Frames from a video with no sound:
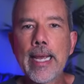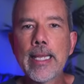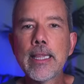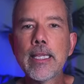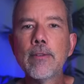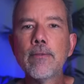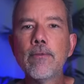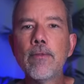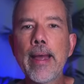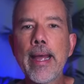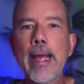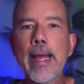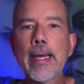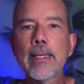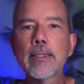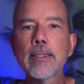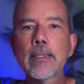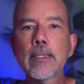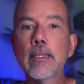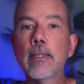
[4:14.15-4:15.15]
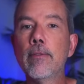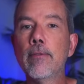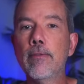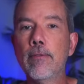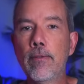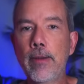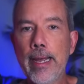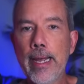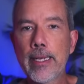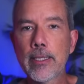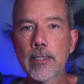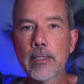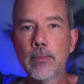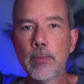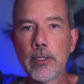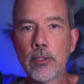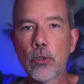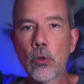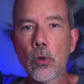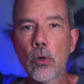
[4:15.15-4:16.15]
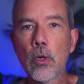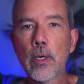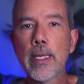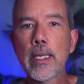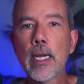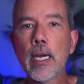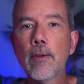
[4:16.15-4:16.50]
And the vast, vast majority